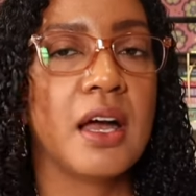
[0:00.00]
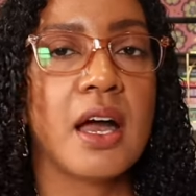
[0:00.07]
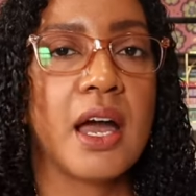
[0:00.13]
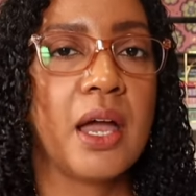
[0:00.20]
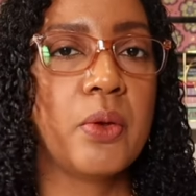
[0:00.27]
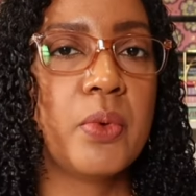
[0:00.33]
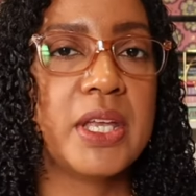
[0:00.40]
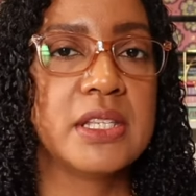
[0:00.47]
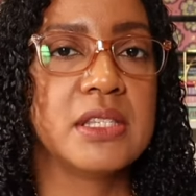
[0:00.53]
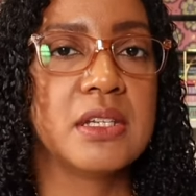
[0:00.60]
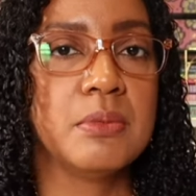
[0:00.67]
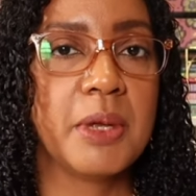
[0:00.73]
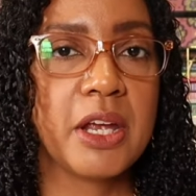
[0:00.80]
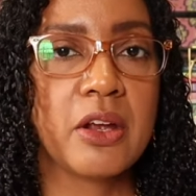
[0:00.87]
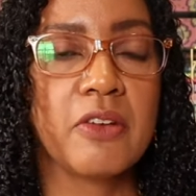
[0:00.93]
a
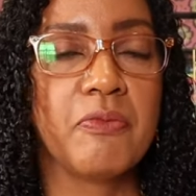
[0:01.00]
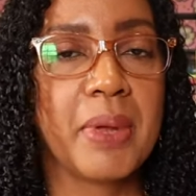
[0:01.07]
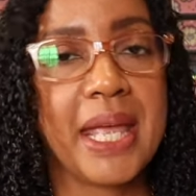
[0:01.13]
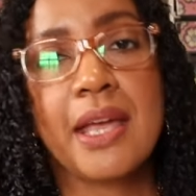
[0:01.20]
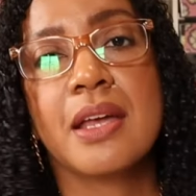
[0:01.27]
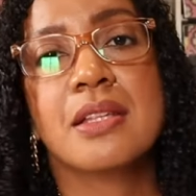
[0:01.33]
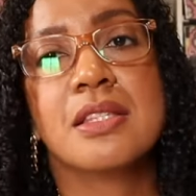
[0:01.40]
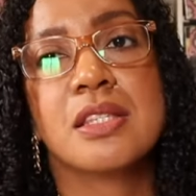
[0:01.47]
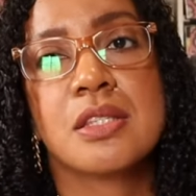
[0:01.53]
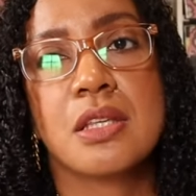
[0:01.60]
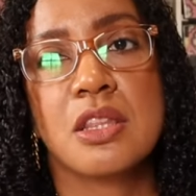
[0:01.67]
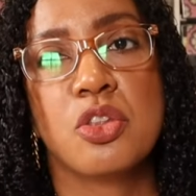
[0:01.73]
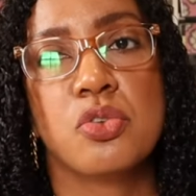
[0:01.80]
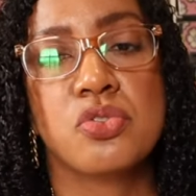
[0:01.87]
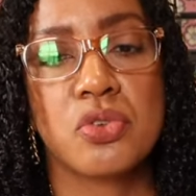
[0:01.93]
high-waisted pair of pants.
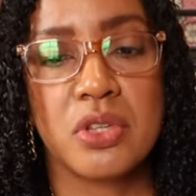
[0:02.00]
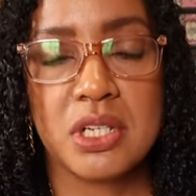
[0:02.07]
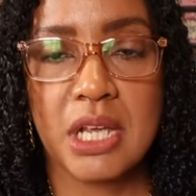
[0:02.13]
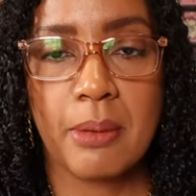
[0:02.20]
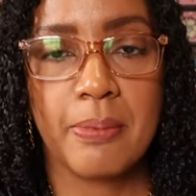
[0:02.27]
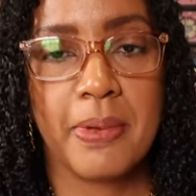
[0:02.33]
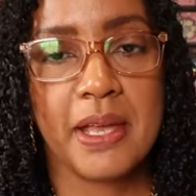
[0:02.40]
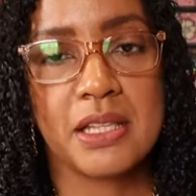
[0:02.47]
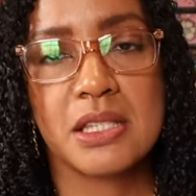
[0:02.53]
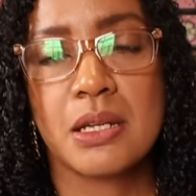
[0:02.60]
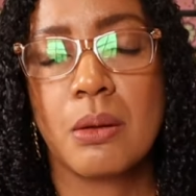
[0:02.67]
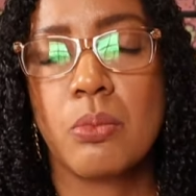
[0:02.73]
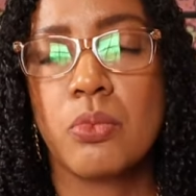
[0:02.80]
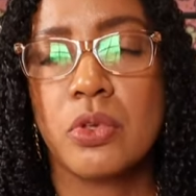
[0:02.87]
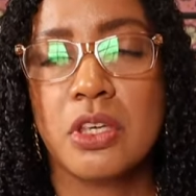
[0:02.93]
Those are the type of pants that
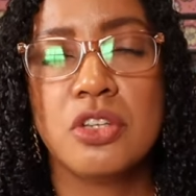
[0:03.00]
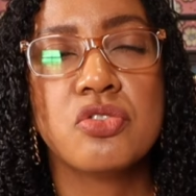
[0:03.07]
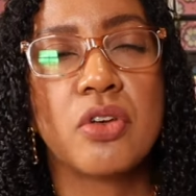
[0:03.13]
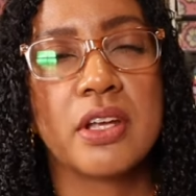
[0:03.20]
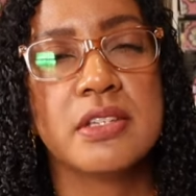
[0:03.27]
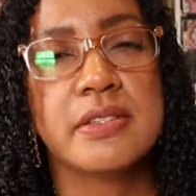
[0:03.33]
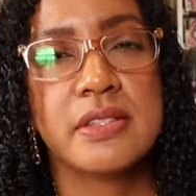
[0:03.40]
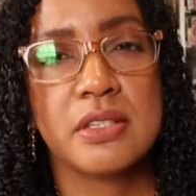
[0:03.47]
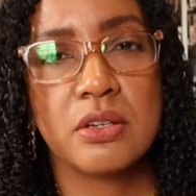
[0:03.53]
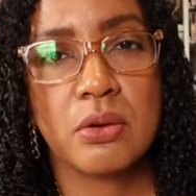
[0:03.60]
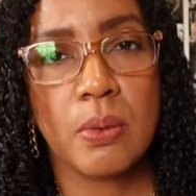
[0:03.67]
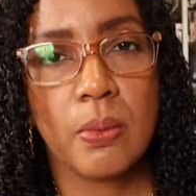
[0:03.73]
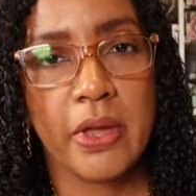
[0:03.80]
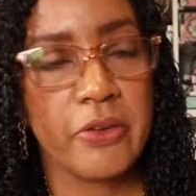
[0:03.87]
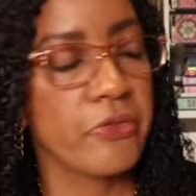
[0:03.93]
I'm really trying to steer
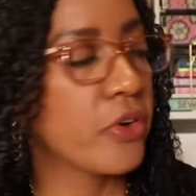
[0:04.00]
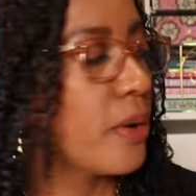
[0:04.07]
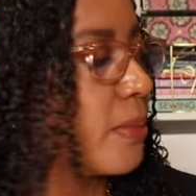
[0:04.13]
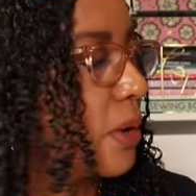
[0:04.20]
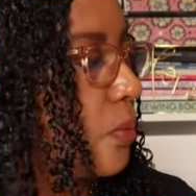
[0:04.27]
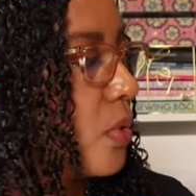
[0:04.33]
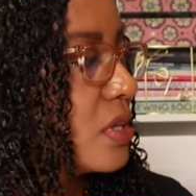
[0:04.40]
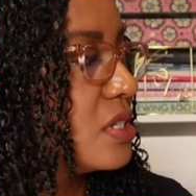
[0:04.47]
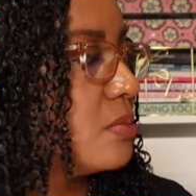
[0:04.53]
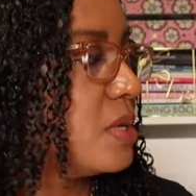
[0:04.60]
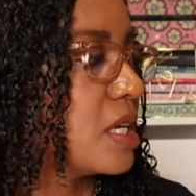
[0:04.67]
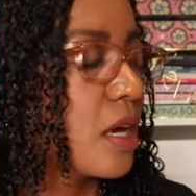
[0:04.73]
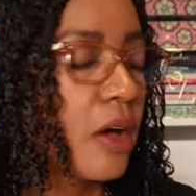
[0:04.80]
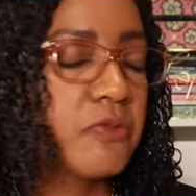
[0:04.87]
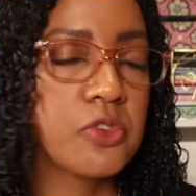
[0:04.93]
away from. I want to be
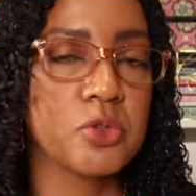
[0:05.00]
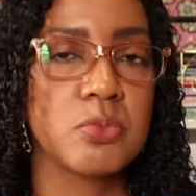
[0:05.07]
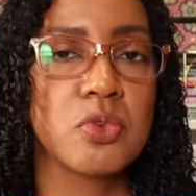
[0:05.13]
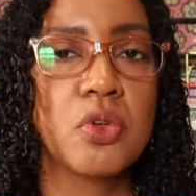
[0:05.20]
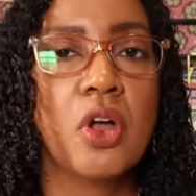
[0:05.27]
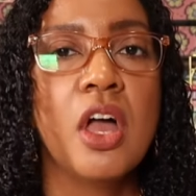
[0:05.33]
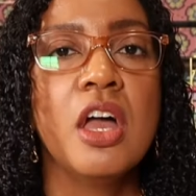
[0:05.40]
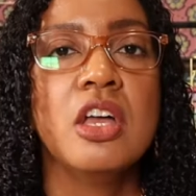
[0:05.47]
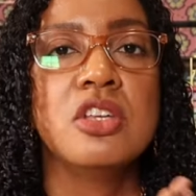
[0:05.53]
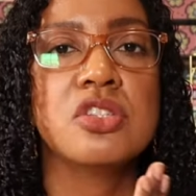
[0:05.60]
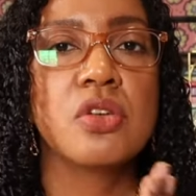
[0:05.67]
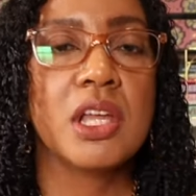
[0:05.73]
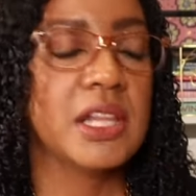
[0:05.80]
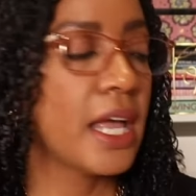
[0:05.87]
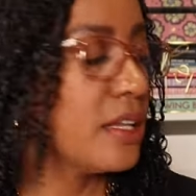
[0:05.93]
comfortable.
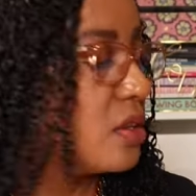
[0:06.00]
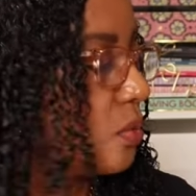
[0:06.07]
So I like